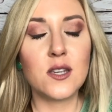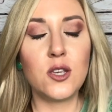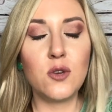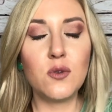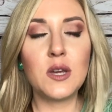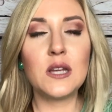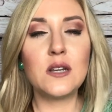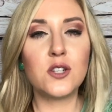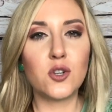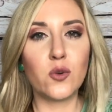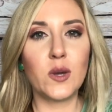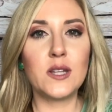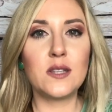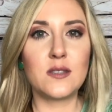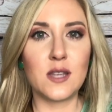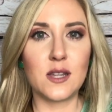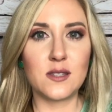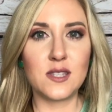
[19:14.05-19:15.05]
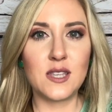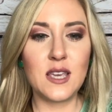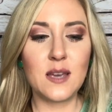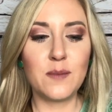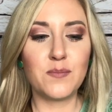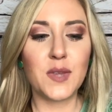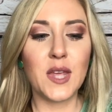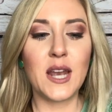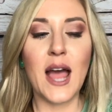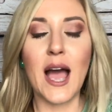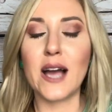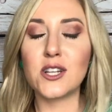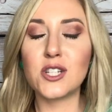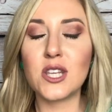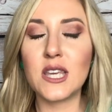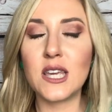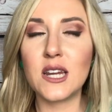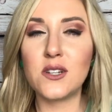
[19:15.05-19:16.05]
you can join Scentsy and
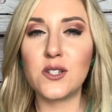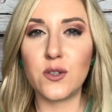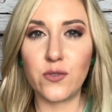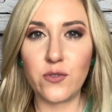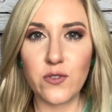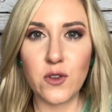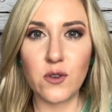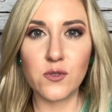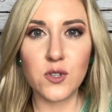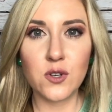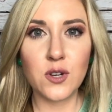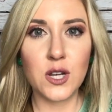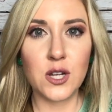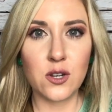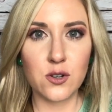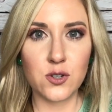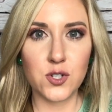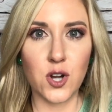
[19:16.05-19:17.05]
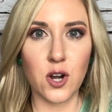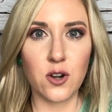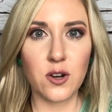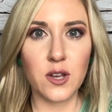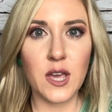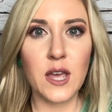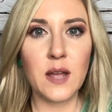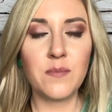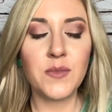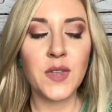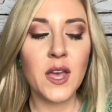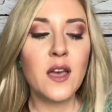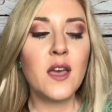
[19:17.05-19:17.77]
actually get a diffuser in your starter kit?